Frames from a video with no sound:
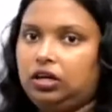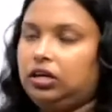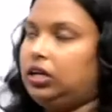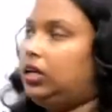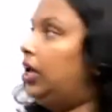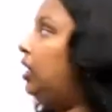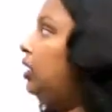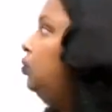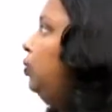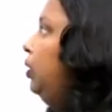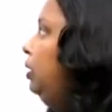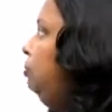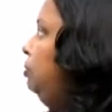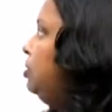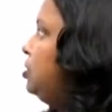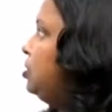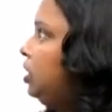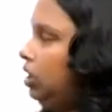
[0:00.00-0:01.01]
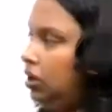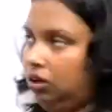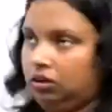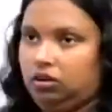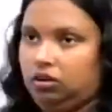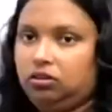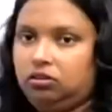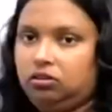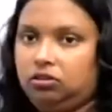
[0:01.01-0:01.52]
Did I do any mistake?
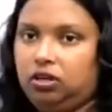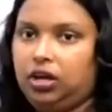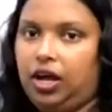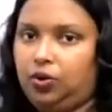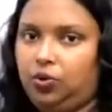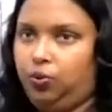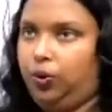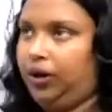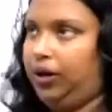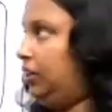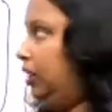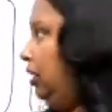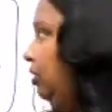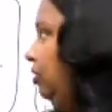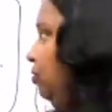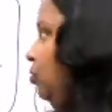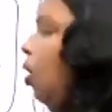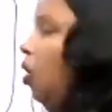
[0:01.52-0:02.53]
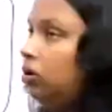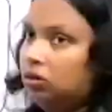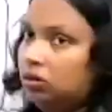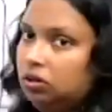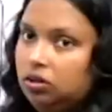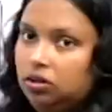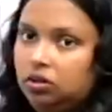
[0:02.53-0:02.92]
Did I do anything wrong?